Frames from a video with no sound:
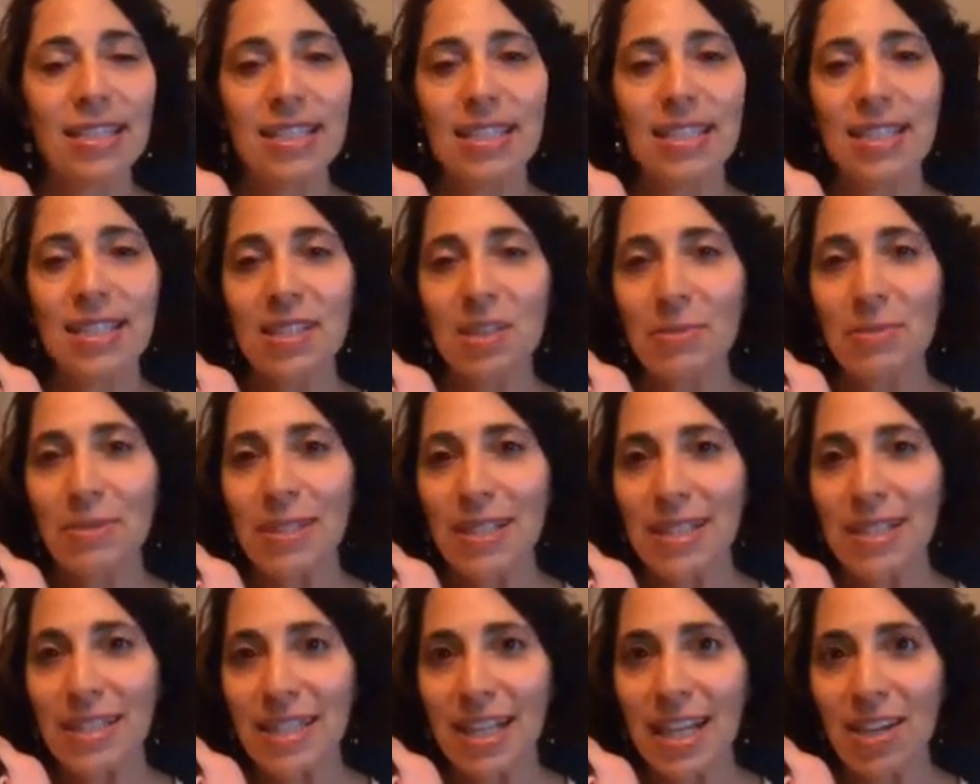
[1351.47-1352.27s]
it's a little
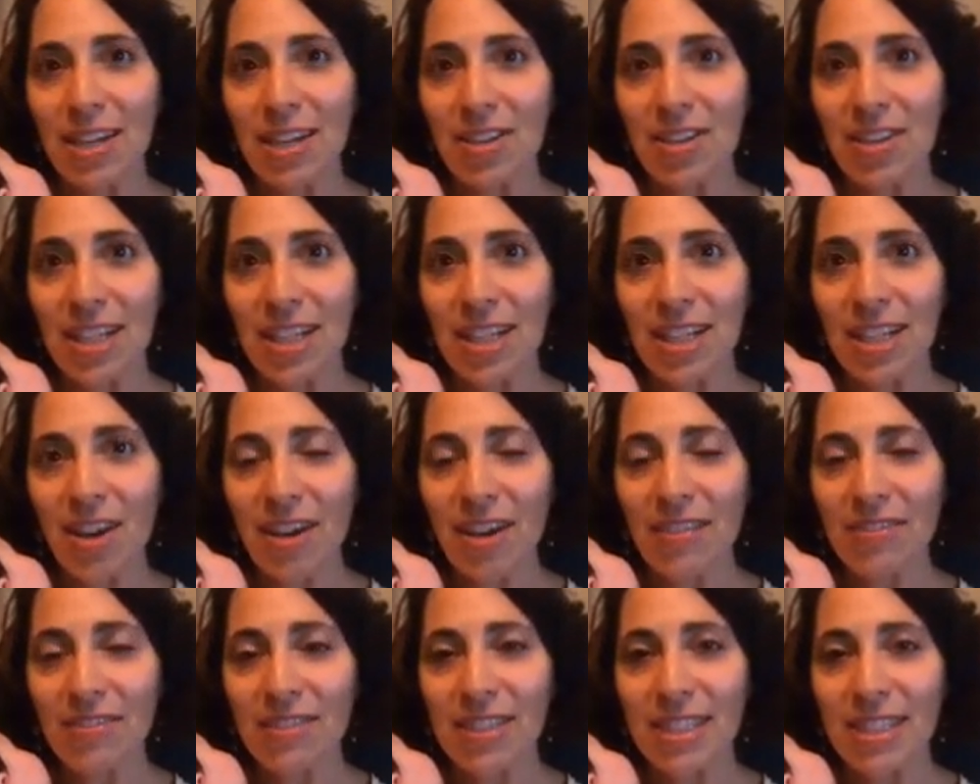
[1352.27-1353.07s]
bit later than
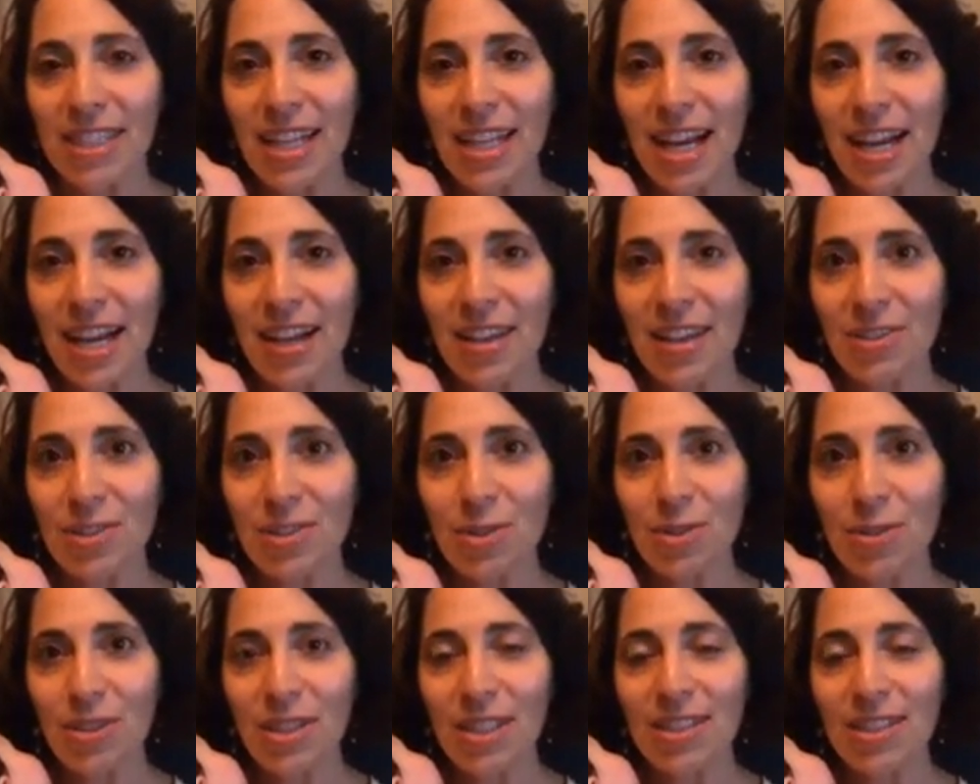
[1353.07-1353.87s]
often I'll
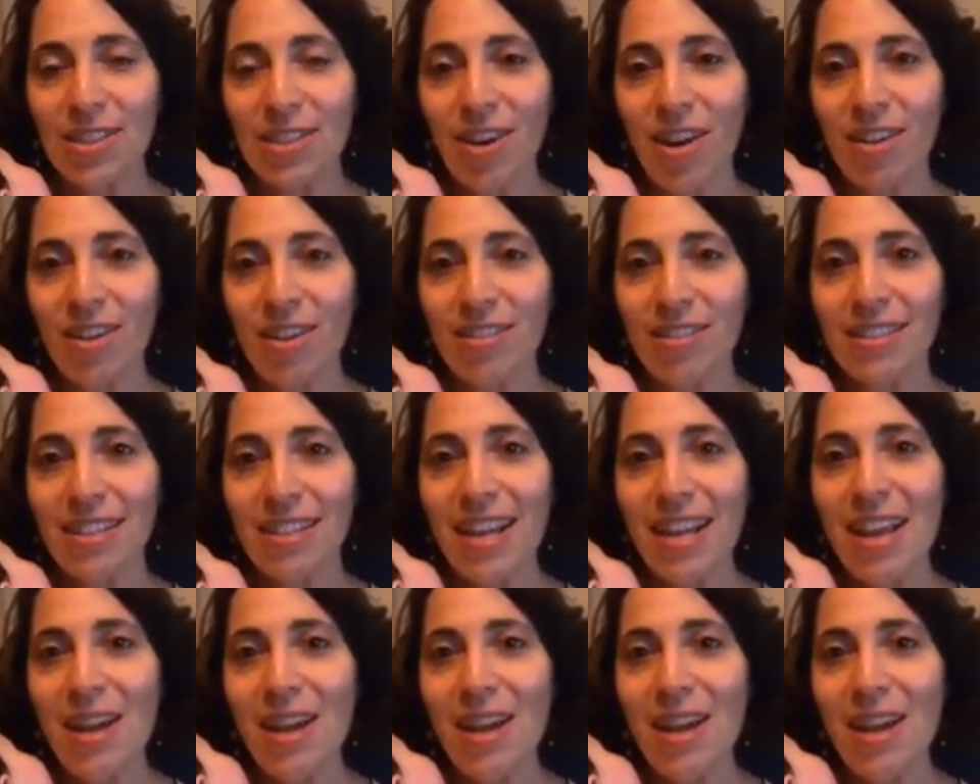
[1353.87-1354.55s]
do these calls.